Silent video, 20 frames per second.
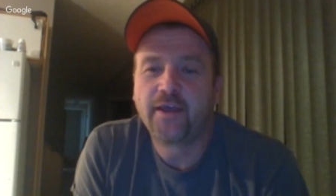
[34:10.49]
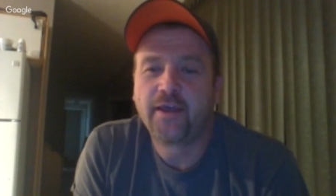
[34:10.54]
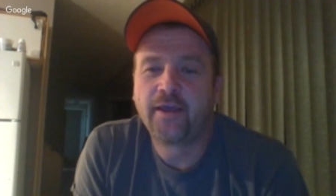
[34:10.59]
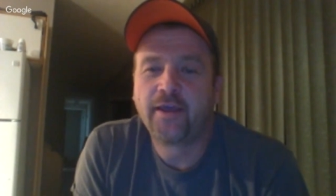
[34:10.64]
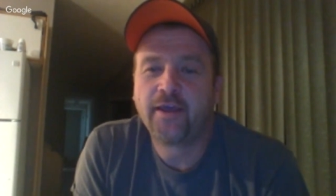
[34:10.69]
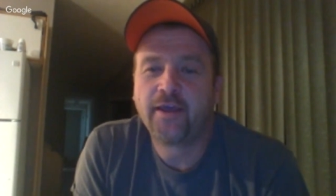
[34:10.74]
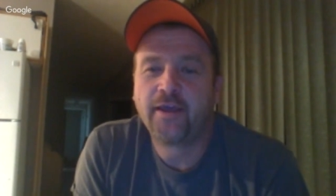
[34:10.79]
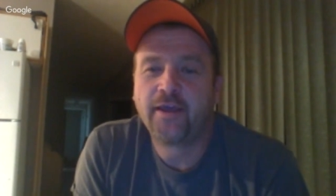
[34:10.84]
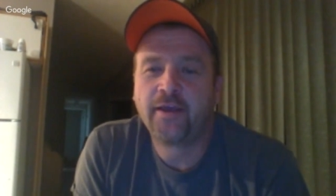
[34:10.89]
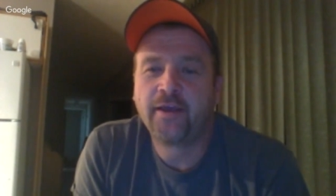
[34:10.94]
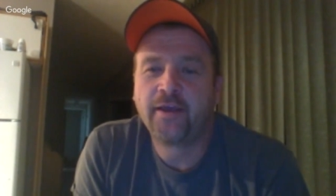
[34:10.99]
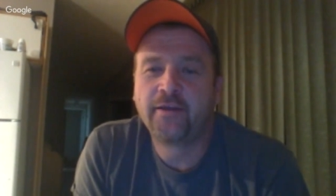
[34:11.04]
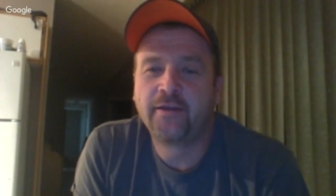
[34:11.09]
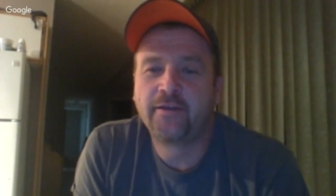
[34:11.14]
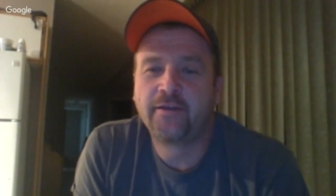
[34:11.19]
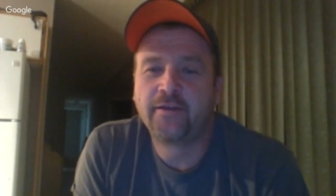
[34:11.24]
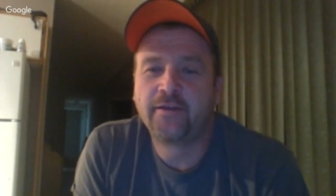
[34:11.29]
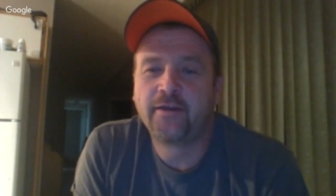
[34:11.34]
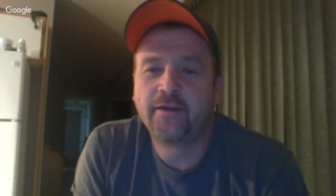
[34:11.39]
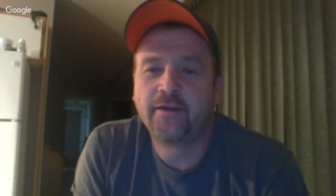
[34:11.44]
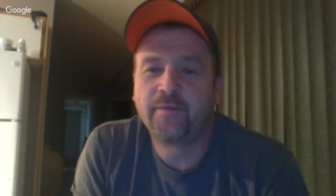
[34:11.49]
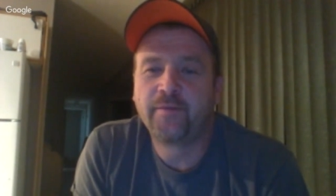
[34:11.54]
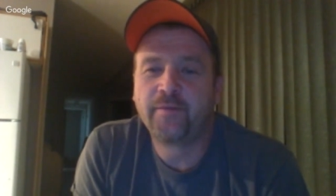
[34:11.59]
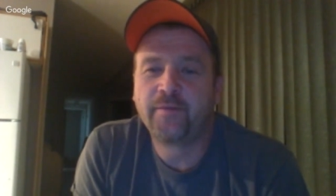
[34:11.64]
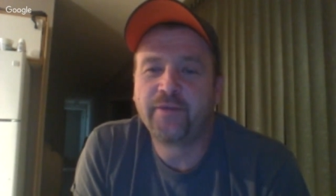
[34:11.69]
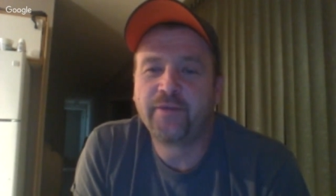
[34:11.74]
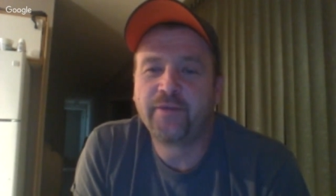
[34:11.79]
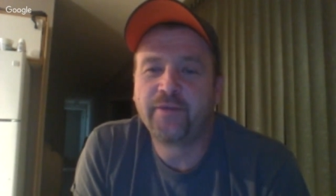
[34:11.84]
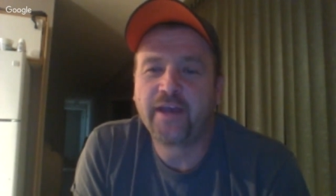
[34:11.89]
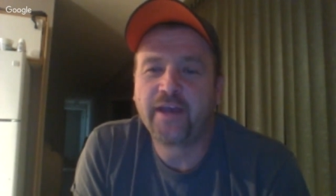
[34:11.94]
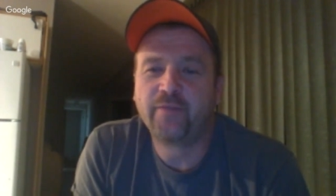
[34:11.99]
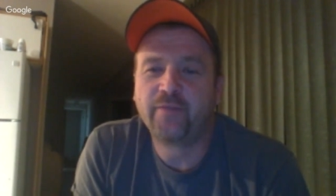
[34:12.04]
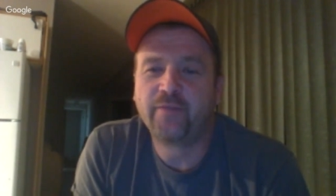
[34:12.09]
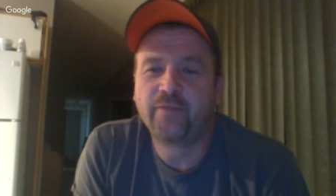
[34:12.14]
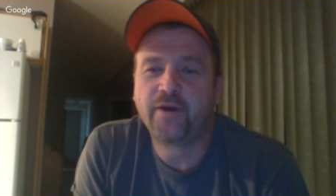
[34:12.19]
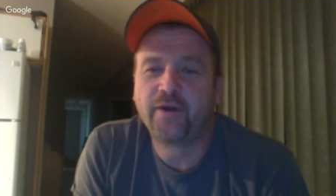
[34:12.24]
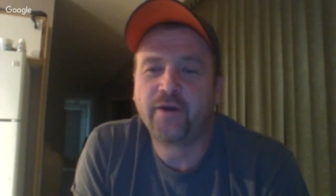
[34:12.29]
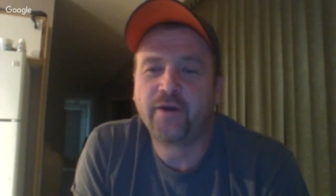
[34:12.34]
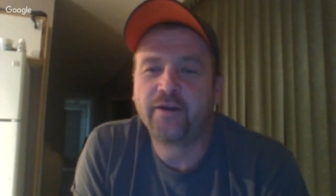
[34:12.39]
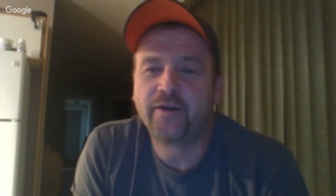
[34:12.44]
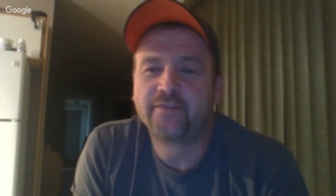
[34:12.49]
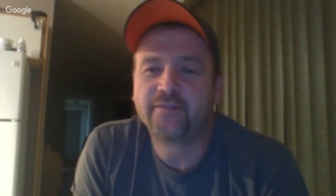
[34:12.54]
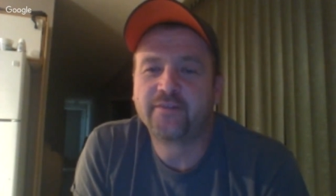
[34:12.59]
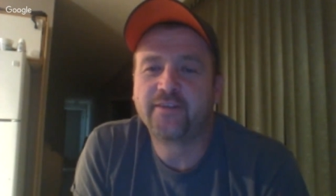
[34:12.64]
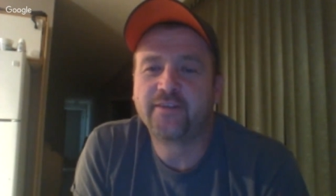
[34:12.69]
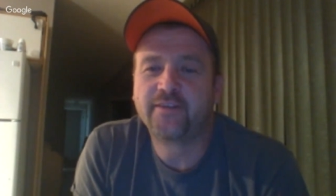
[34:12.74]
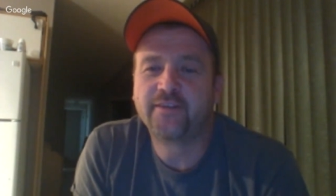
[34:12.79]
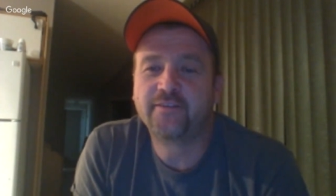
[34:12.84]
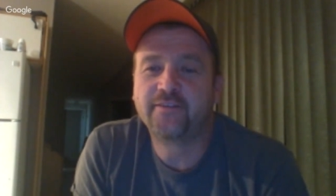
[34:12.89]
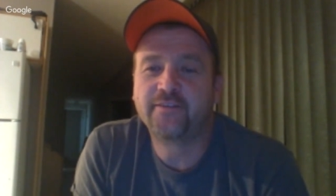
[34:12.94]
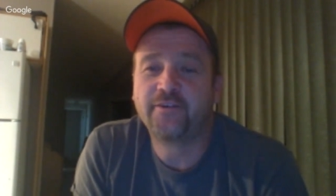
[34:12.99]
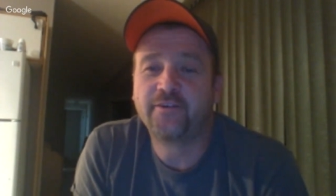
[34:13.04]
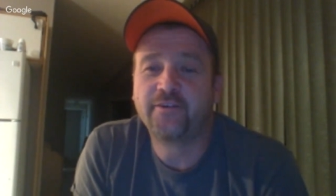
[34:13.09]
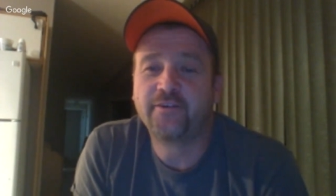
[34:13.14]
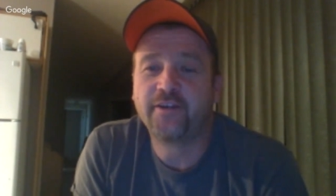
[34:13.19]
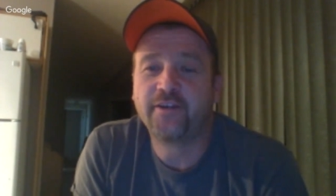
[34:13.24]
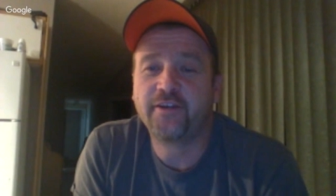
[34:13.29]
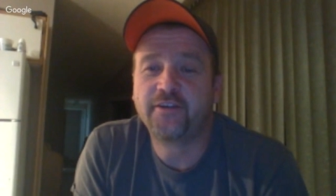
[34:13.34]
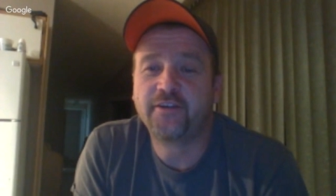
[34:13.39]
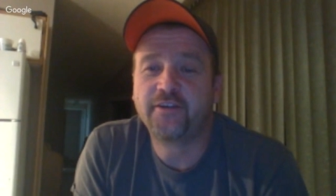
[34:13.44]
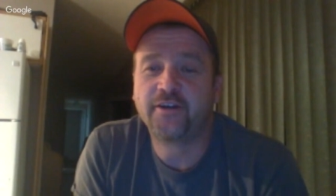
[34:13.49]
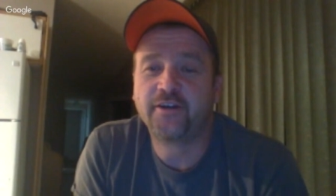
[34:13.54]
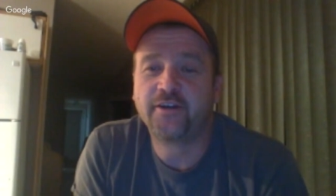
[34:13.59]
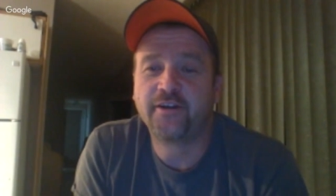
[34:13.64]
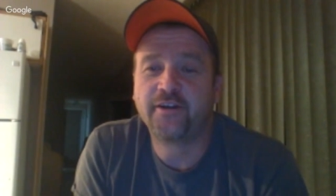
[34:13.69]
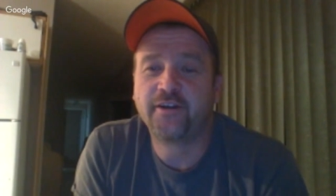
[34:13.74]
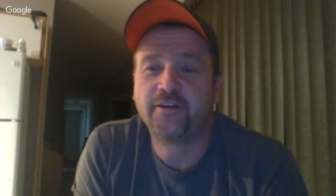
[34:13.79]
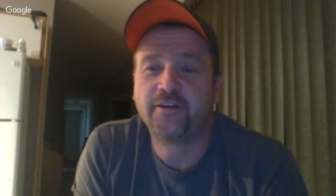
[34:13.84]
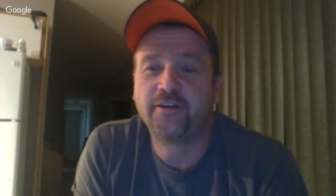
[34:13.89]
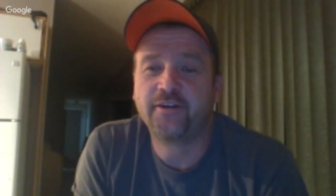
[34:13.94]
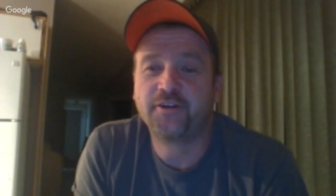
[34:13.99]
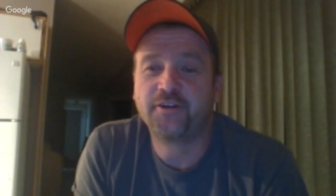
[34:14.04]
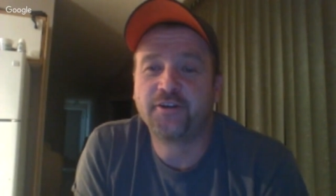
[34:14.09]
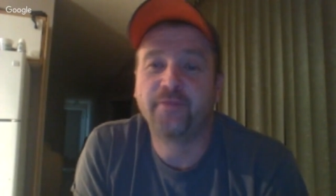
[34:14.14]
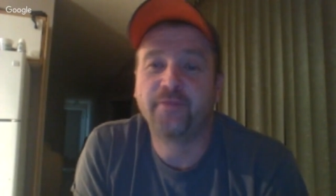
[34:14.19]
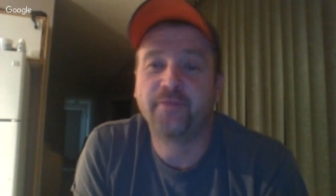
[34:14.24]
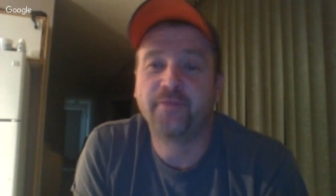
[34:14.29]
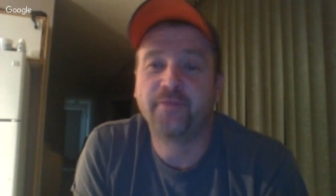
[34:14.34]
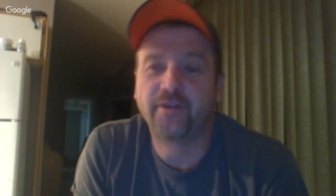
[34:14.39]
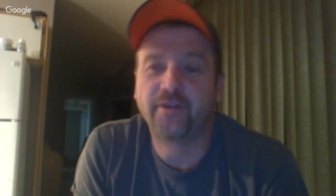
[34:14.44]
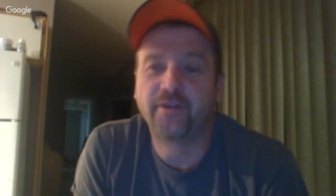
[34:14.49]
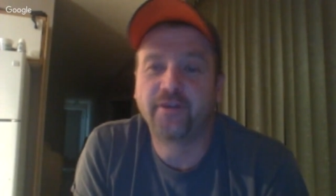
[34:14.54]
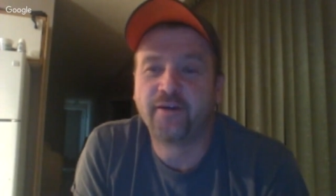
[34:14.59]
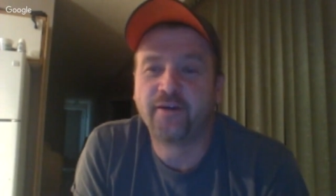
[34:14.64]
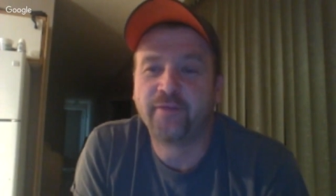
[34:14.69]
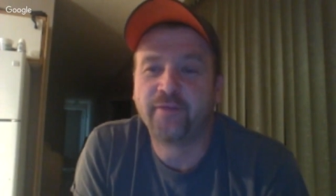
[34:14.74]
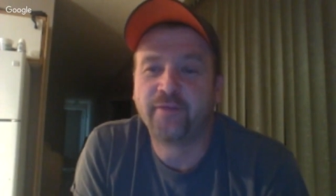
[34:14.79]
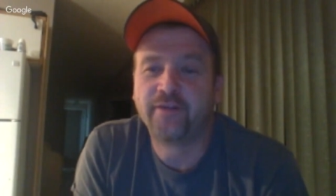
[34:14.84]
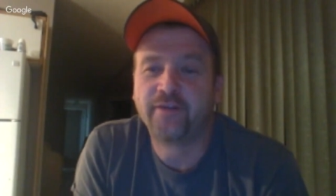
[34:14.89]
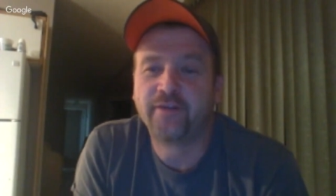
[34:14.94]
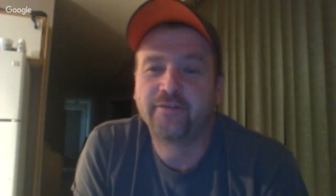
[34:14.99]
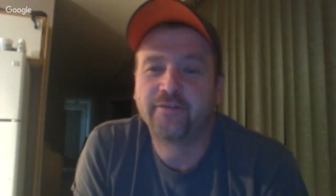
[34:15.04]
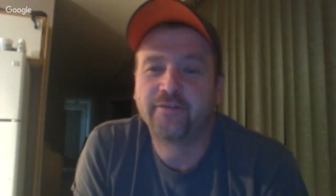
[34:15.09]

and I remember Dad bought a 630 John Deere German combine.